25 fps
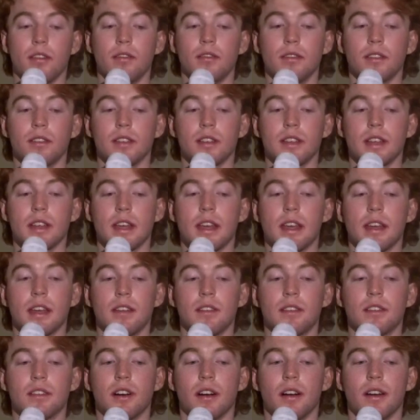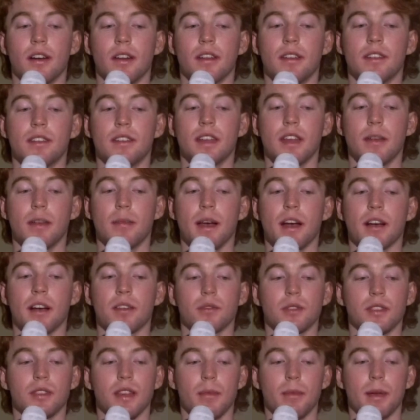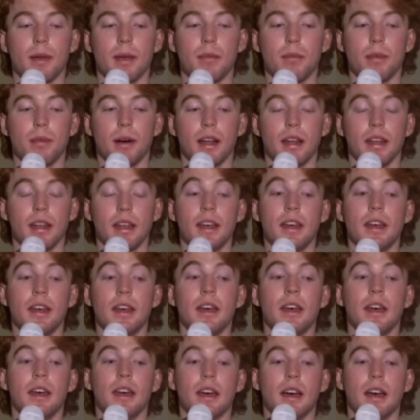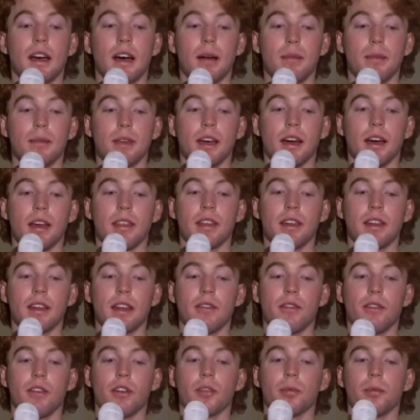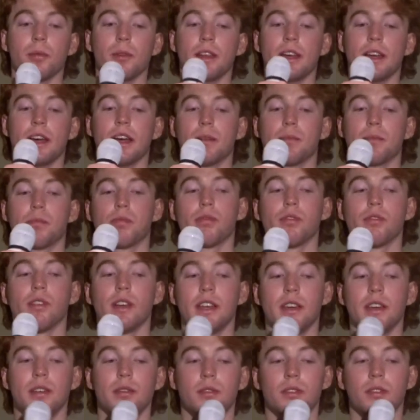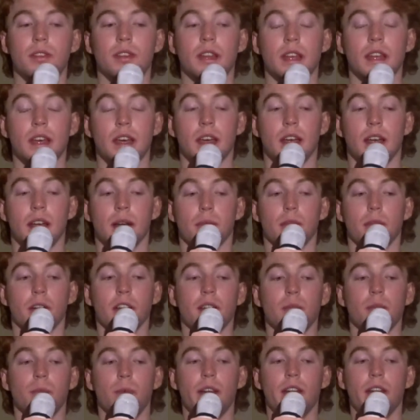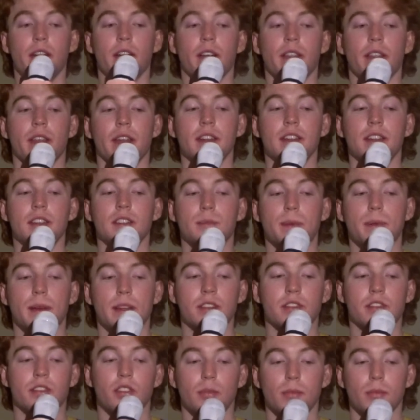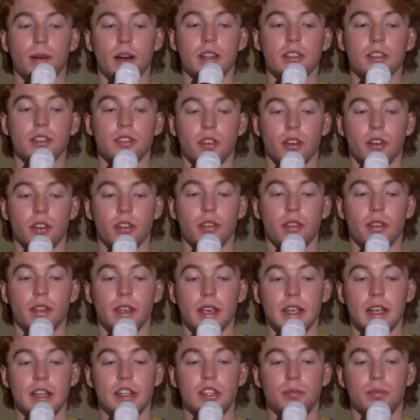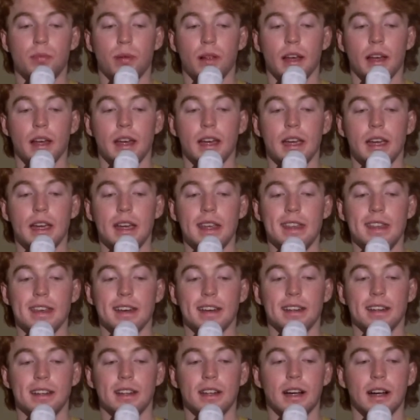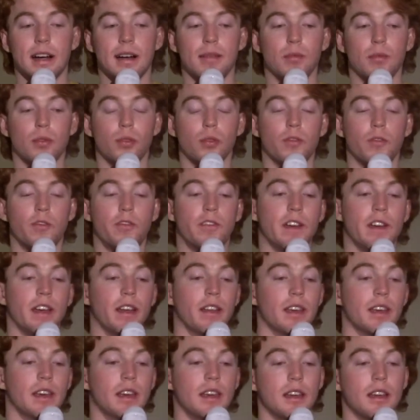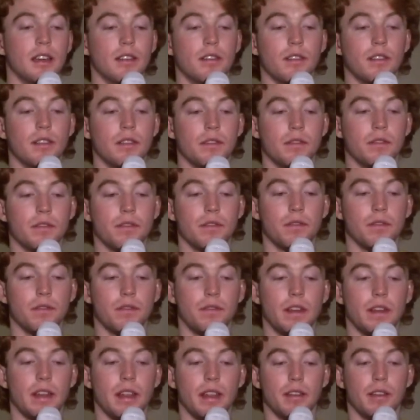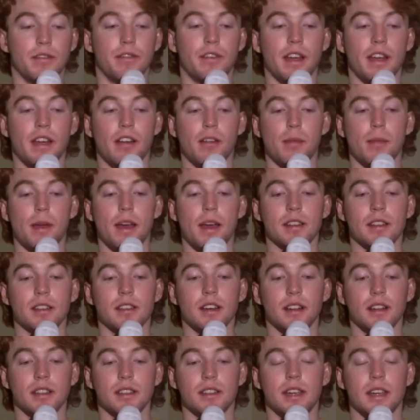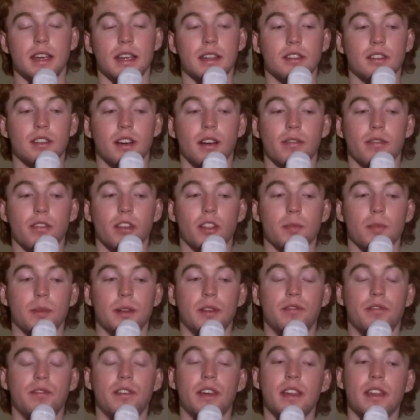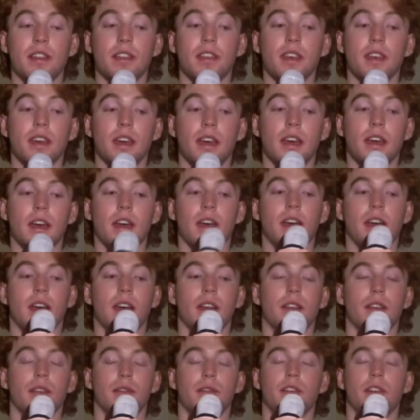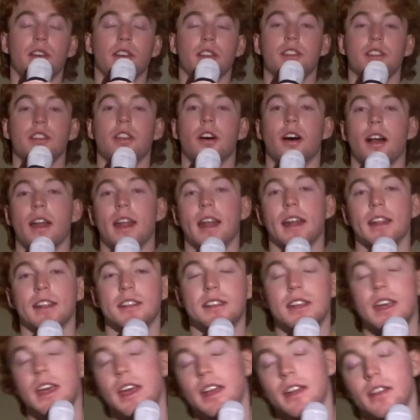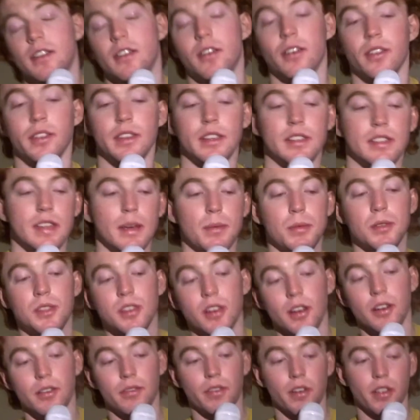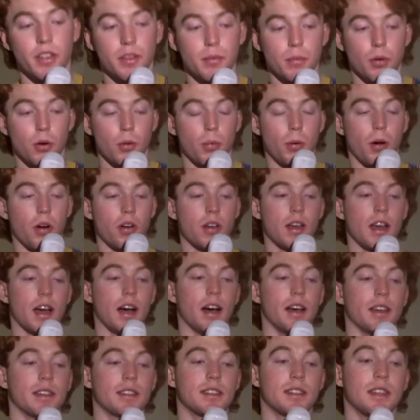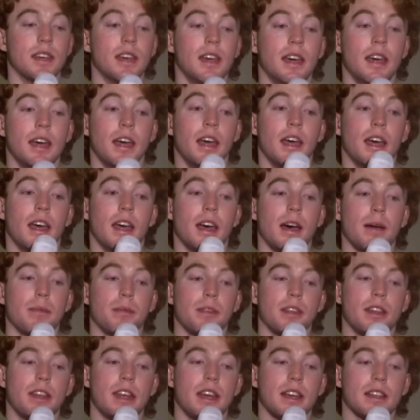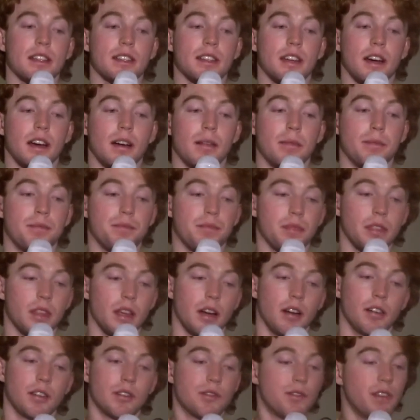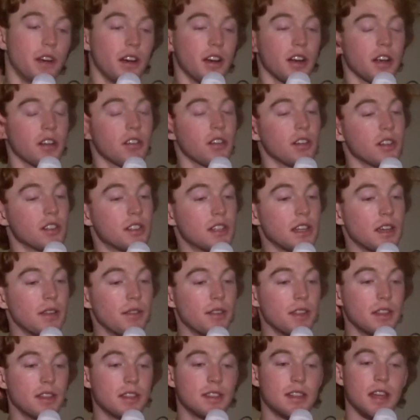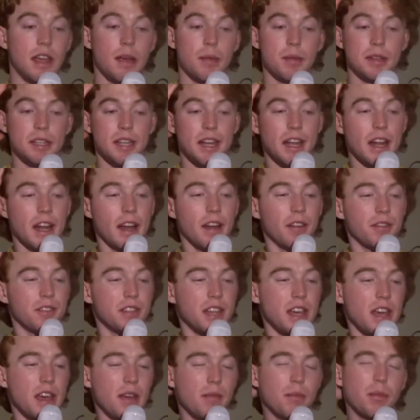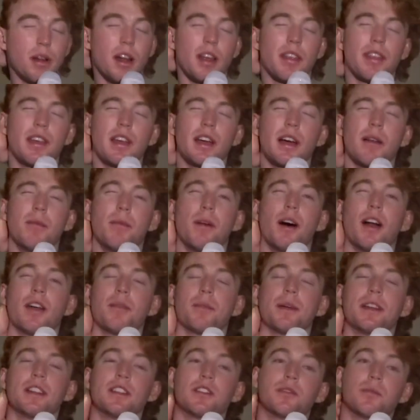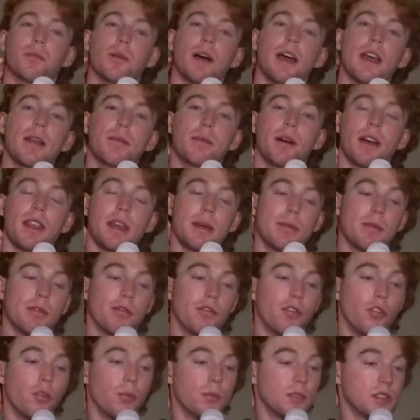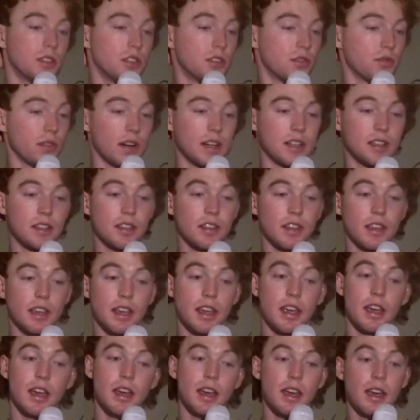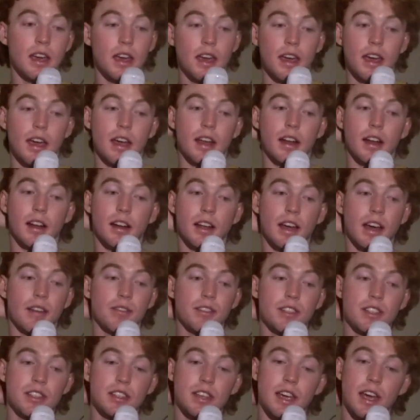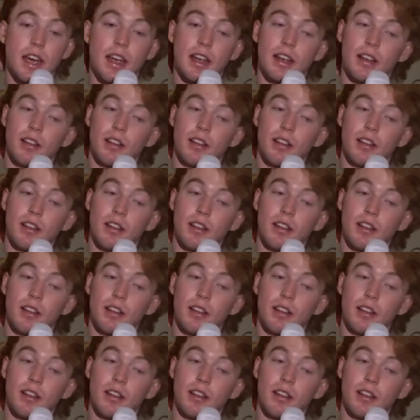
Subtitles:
signed a centre back or something. But I think they've ultimately had a pretty good window, and they didn't spend too much on each player either. All fairly fair amounts, I'd So I've got them in 5th, the first 9 out of 10 on this episode of On the Ball podcast. The next up, I was very close to giving this team a 10 out of 10, but I think I might have been swayed by their performances recently. And I'd have to say, a lot of